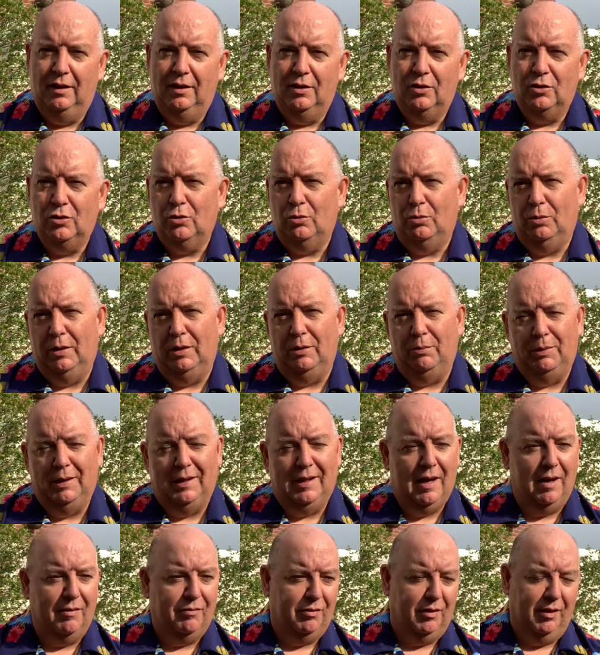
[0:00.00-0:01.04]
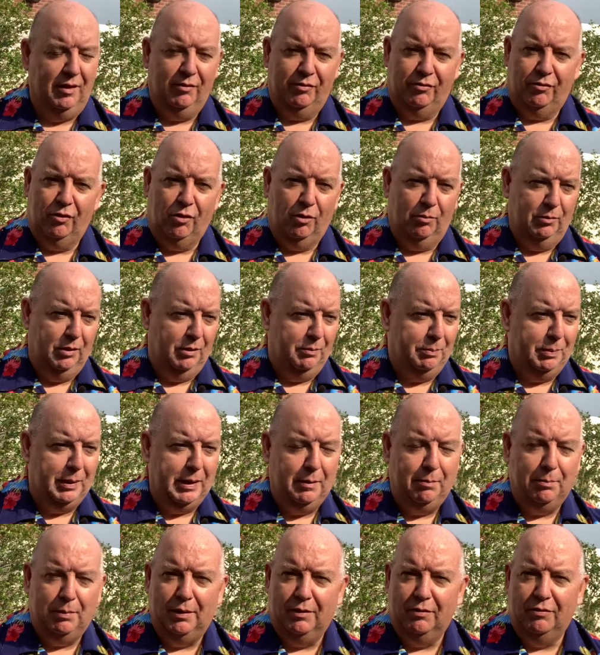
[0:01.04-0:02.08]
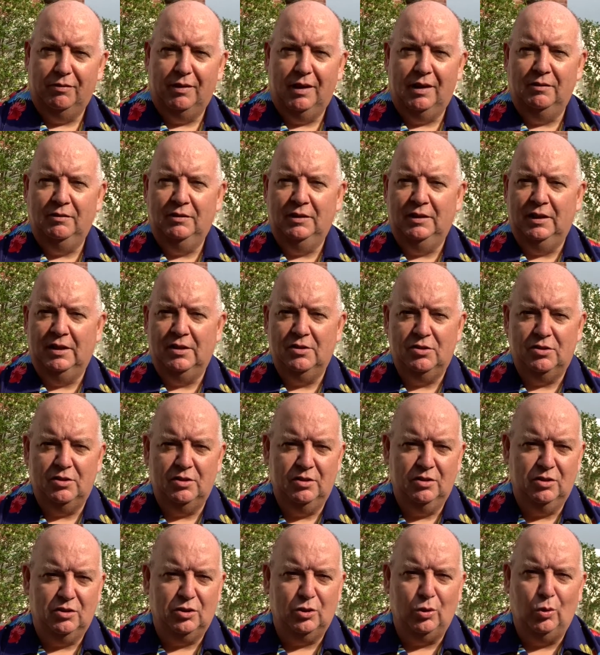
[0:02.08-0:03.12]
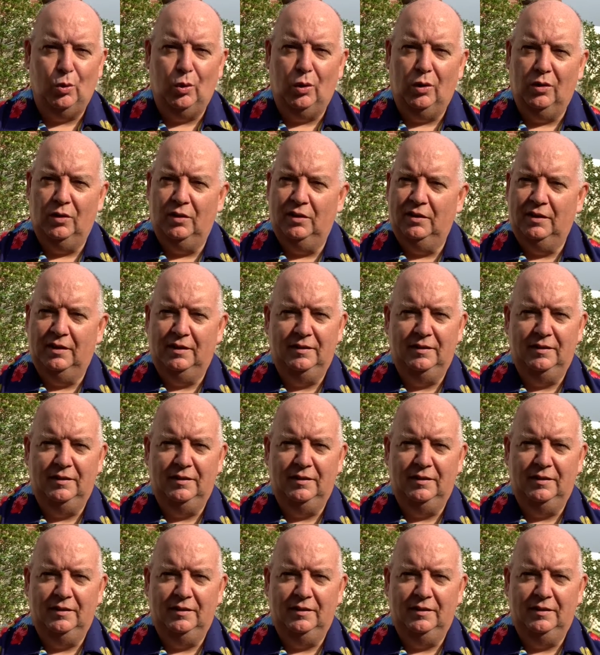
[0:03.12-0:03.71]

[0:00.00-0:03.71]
So where do we get fun from? The people around us and so on,